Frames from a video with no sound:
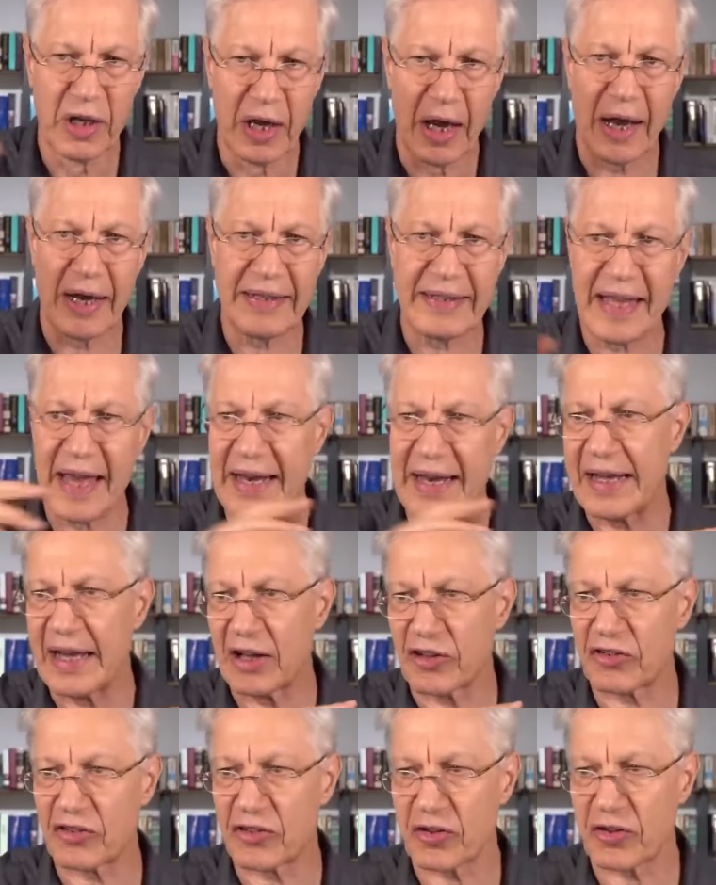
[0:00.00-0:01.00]
and getting
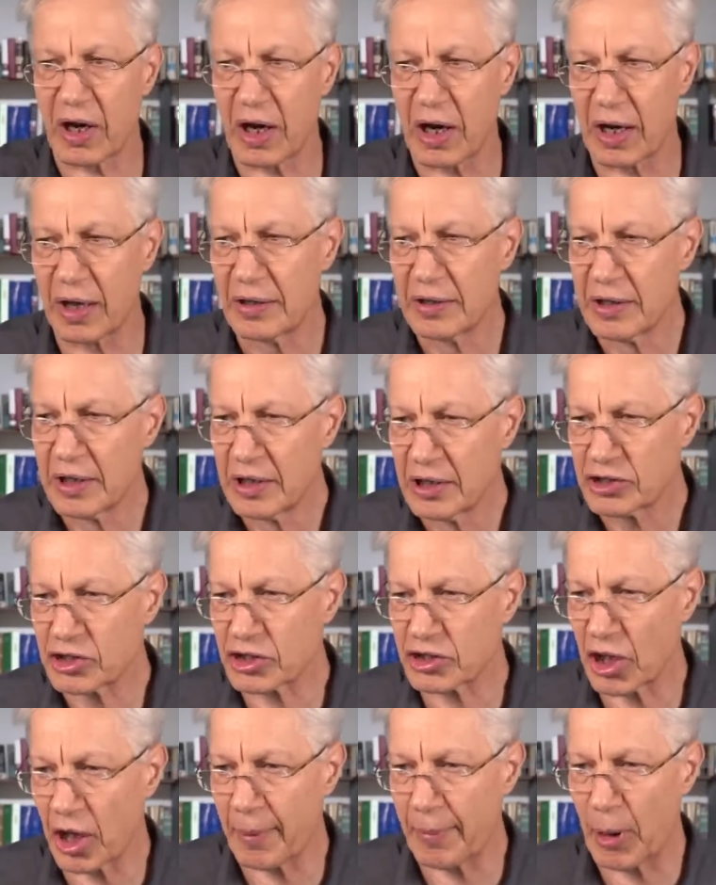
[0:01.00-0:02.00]
us to
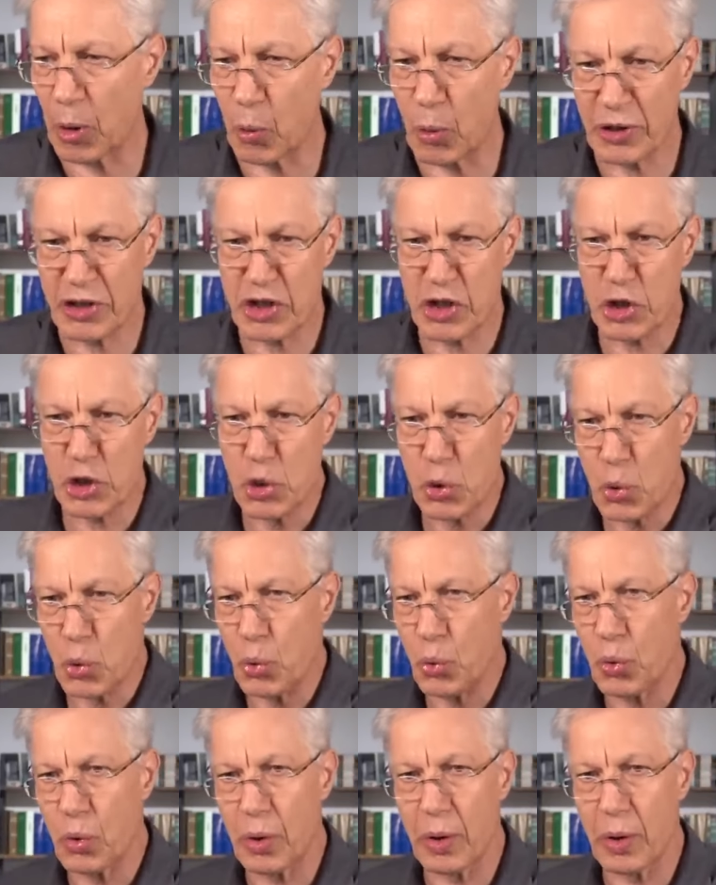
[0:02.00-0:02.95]
talk about what you,